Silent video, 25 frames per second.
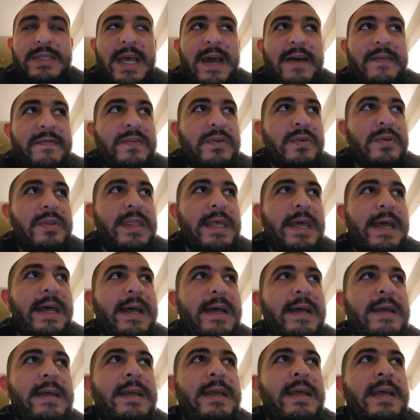After
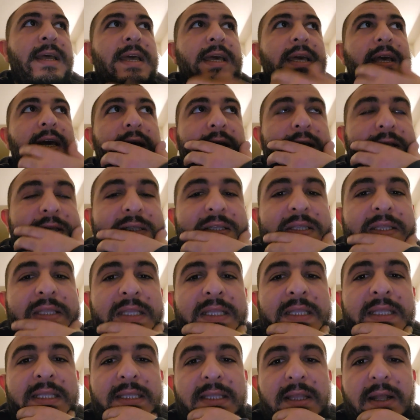that, it
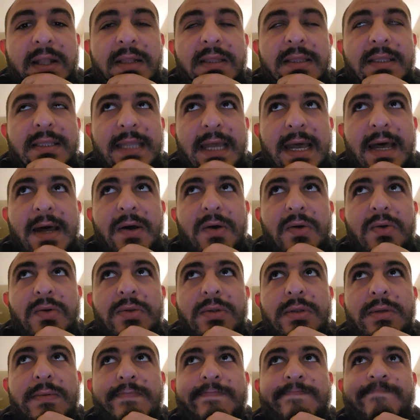dulled
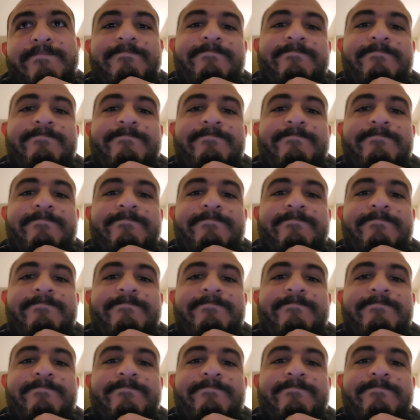down,